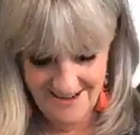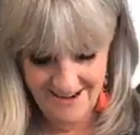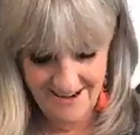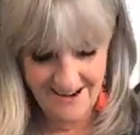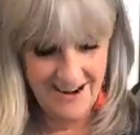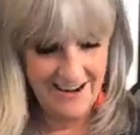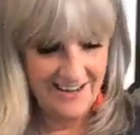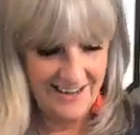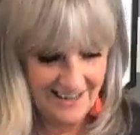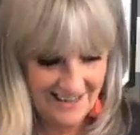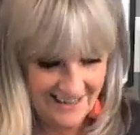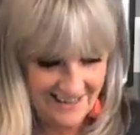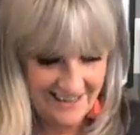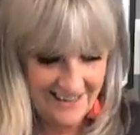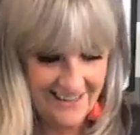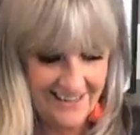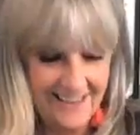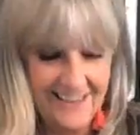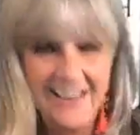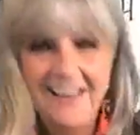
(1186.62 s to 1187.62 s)
So
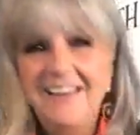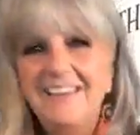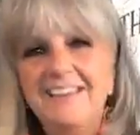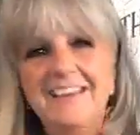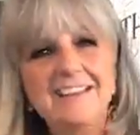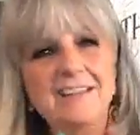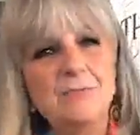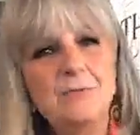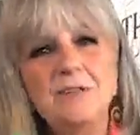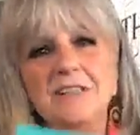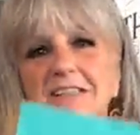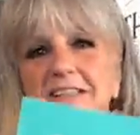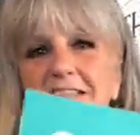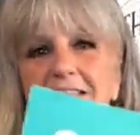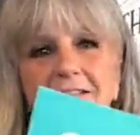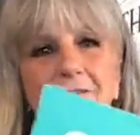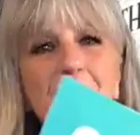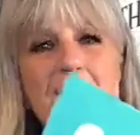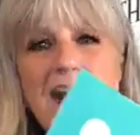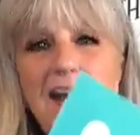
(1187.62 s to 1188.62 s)
this
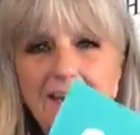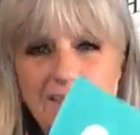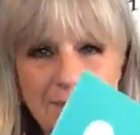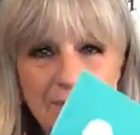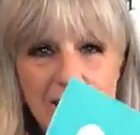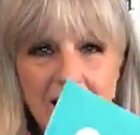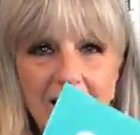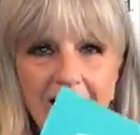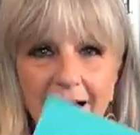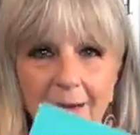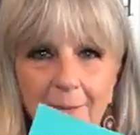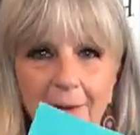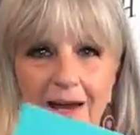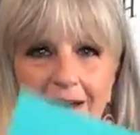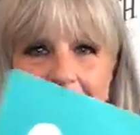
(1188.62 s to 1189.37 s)
one just cracks me